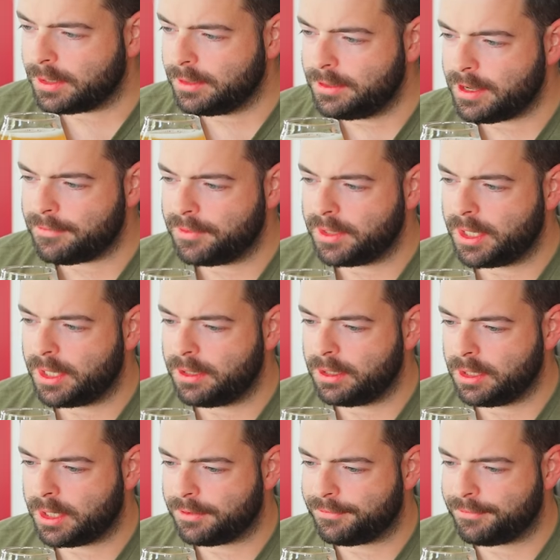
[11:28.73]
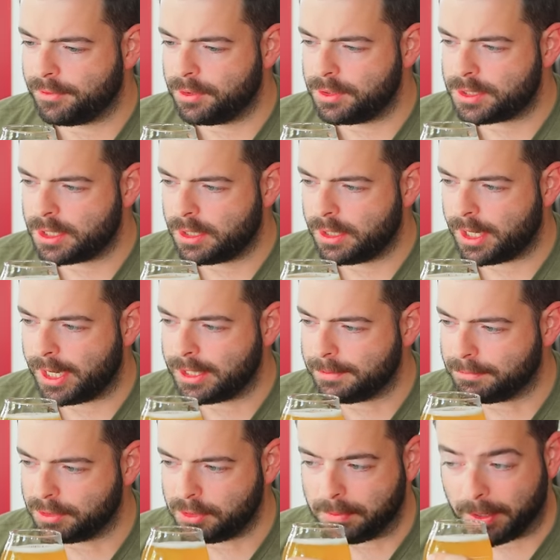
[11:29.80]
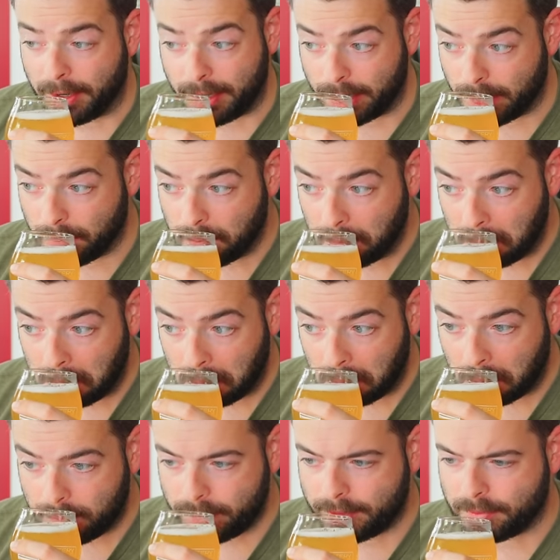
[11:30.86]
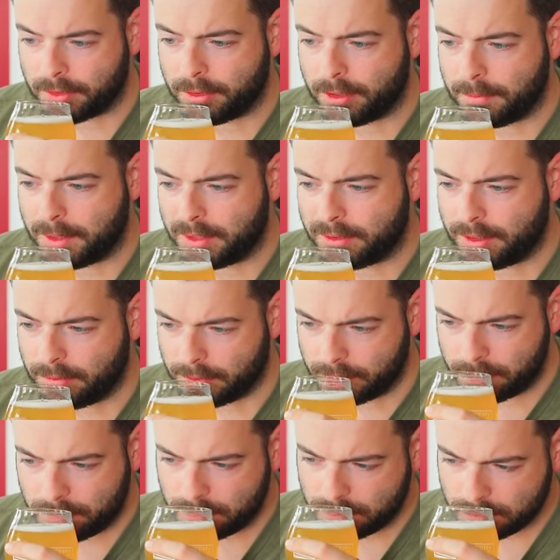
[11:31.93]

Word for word: Definitely getting a lot of fruit. I get the blueberry now. Never thought about it that way